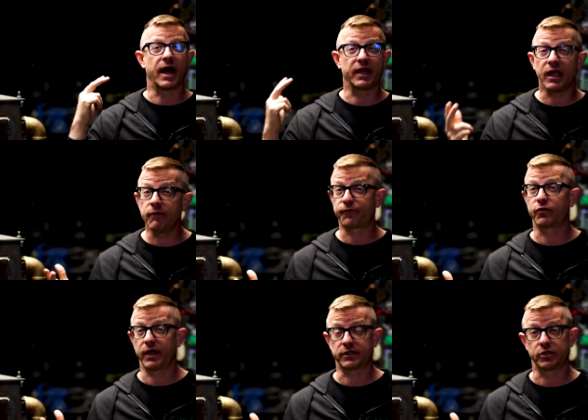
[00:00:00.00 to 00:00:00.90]
not an
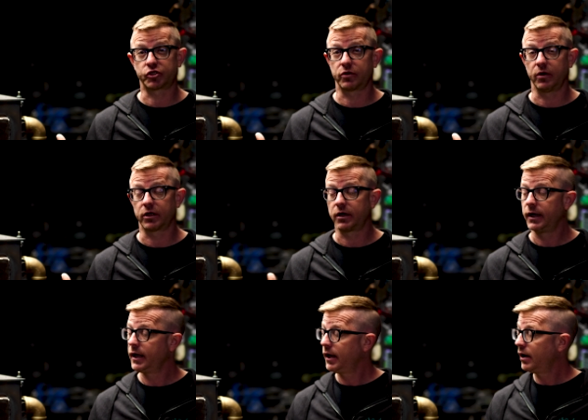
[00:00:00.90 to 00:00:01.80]
infrared controller,
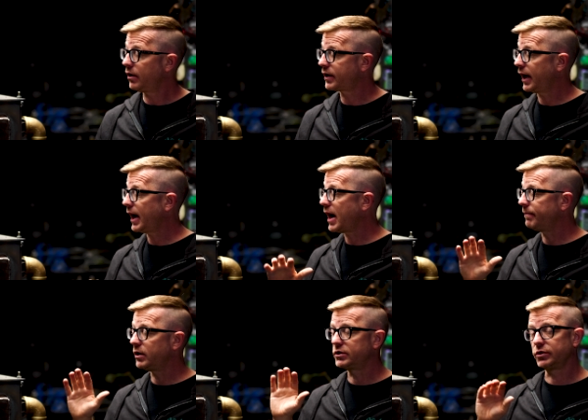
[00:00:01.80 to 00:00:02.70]
okay?
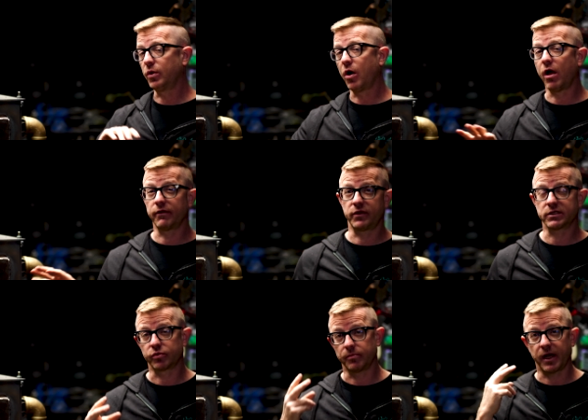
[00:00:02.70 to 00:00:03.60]
I'm going to do all of
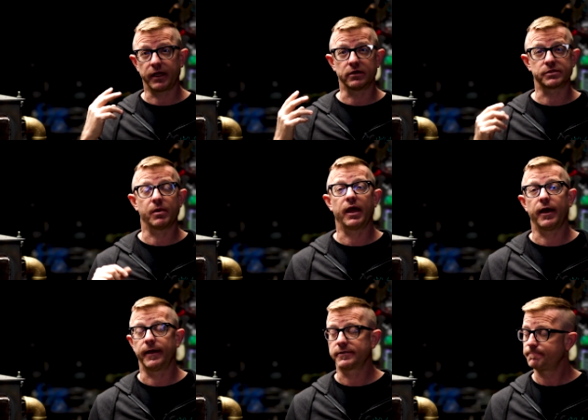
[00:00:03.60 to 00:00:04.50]
this with my ears and my
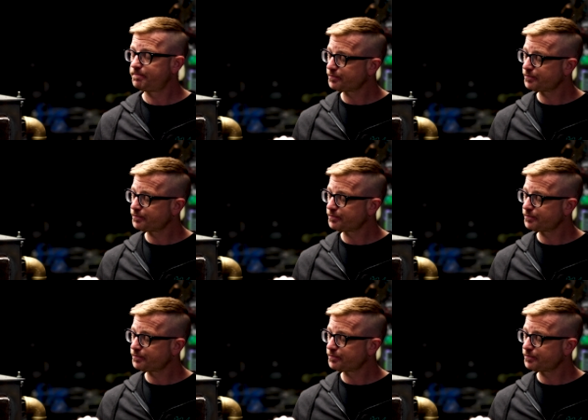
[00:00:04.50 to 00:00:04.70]
eyes.